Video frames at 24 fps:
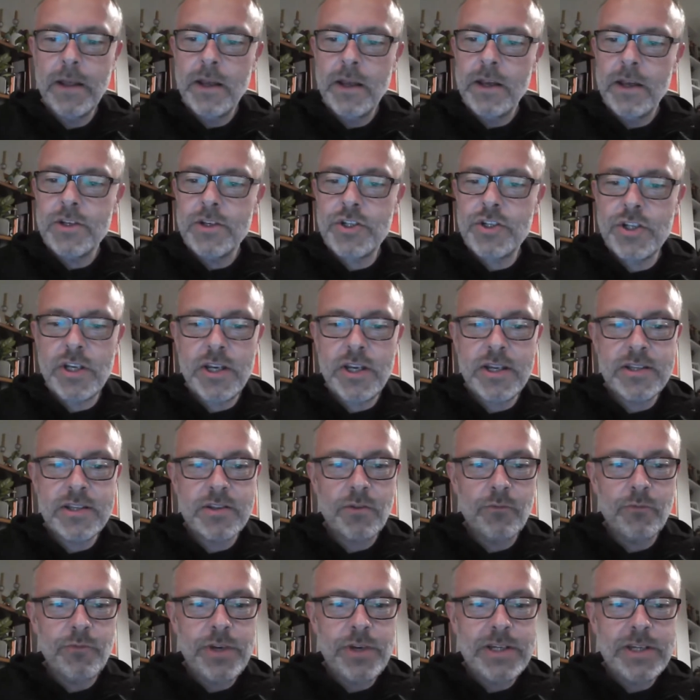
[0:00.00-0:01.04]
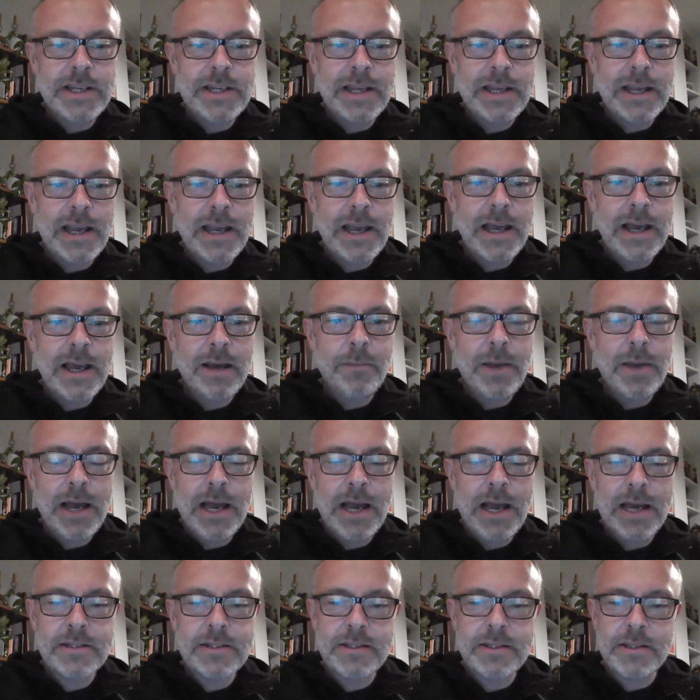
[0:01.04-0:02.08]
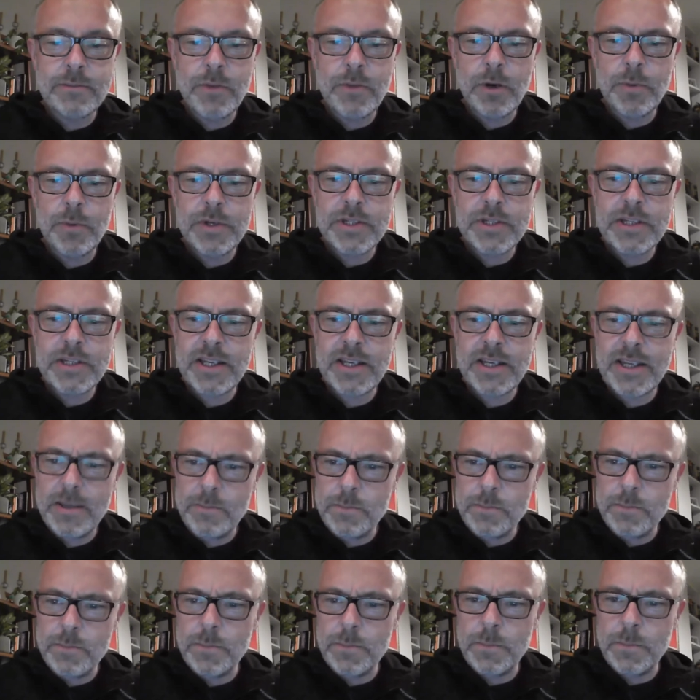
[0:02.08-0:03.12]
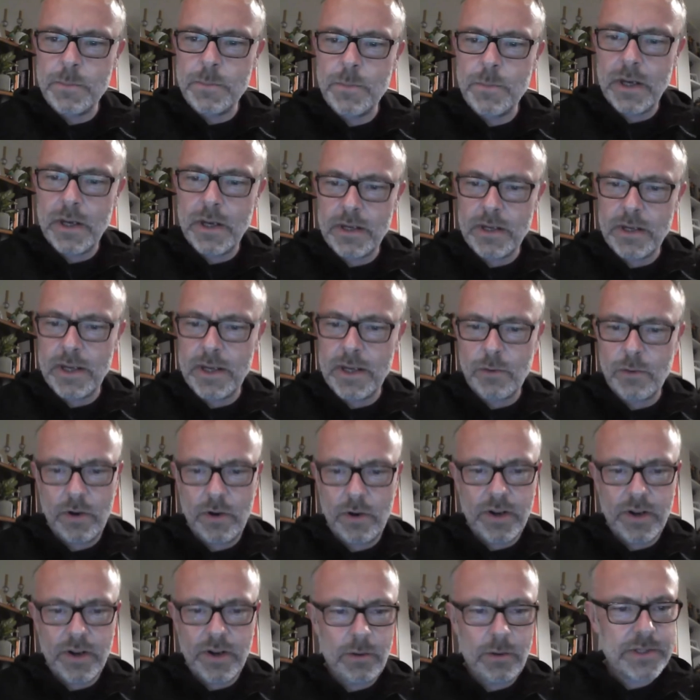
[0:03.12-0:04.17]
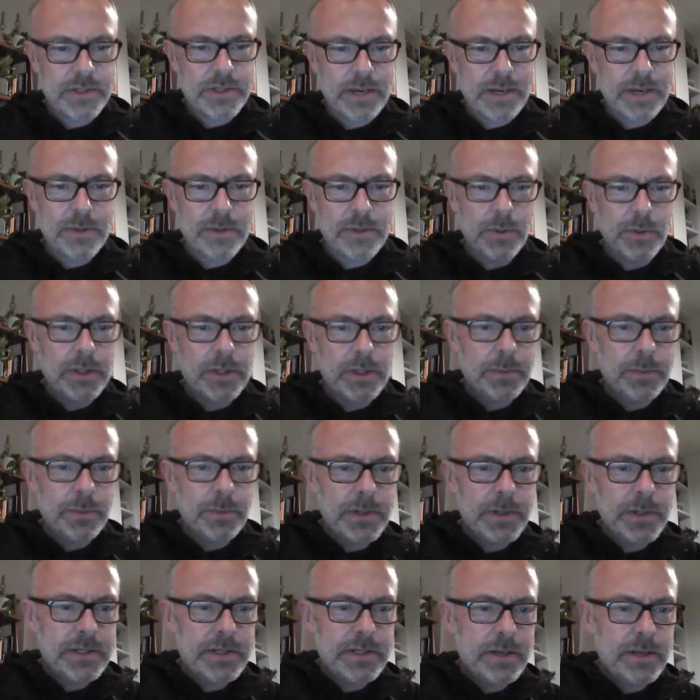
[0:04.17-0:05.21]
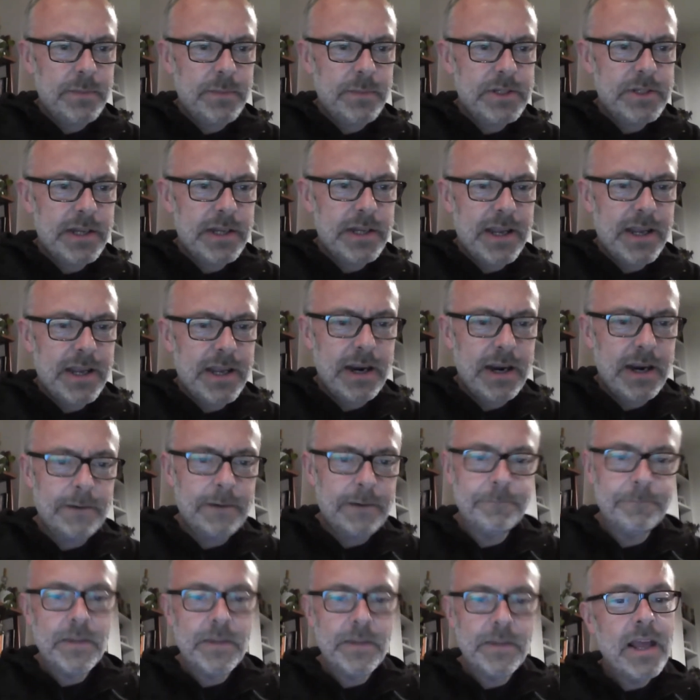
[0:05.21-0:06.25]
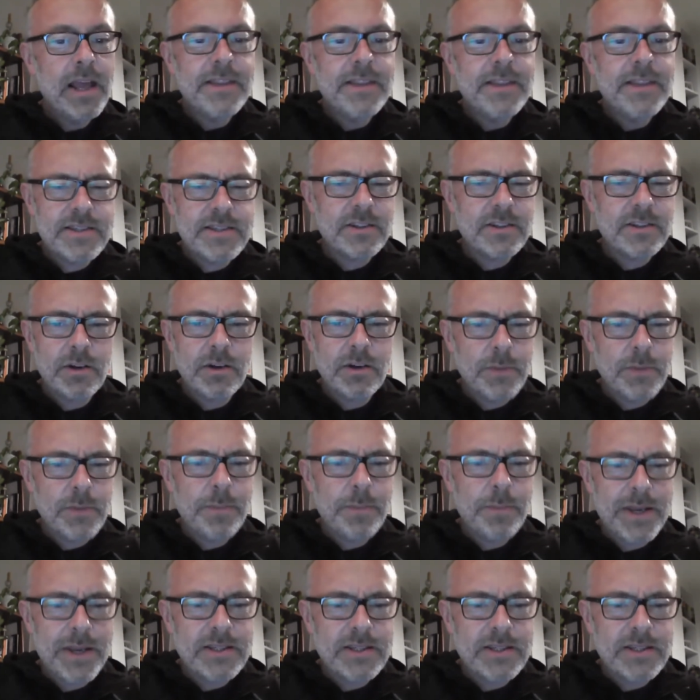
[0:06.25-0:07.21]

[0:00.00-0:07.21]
She is reading at the moment. Kim, where have I got? What's the name of the book? The book is immediately here. This is all going to be a bit